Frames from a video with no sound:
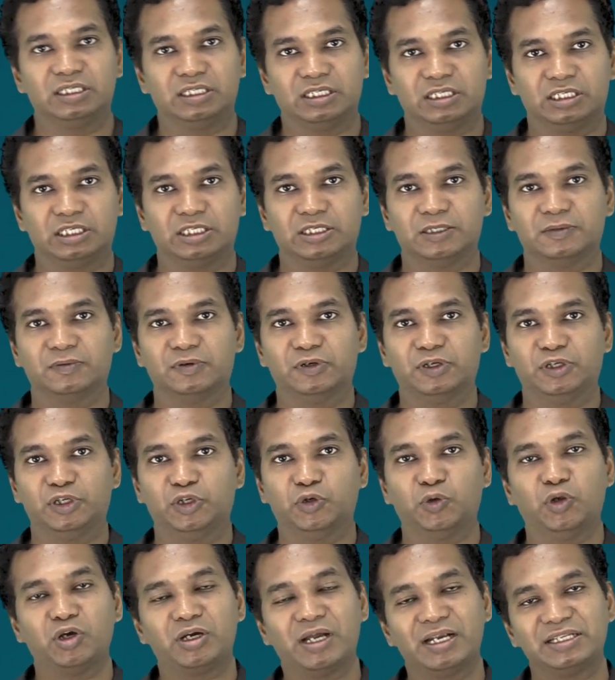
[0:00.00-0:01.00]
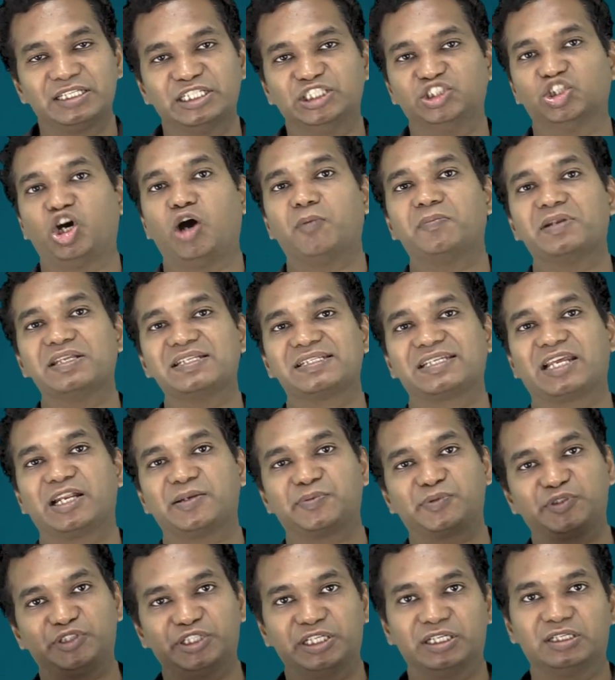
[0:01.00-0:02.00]
uh, you look at the job
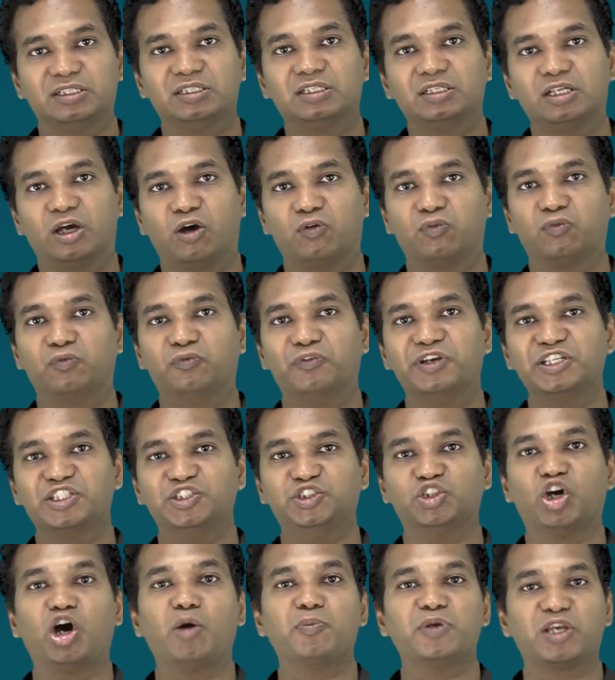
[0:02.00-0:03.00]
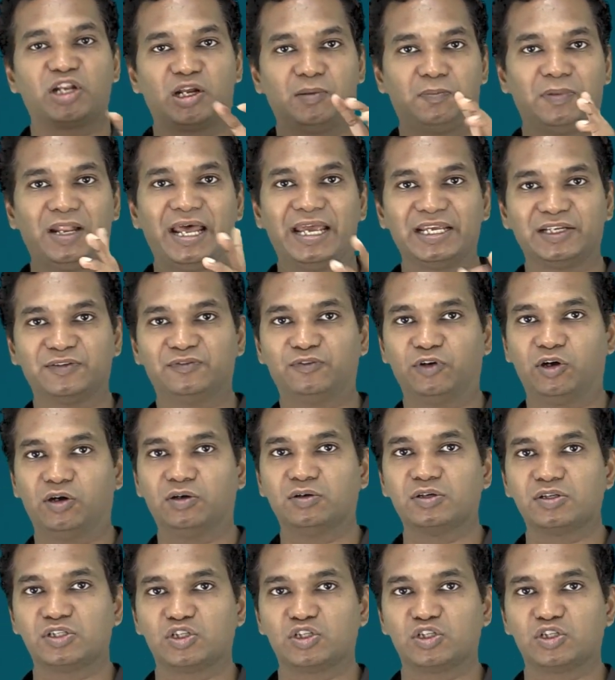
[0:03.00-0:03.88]
description of which job you're applying for.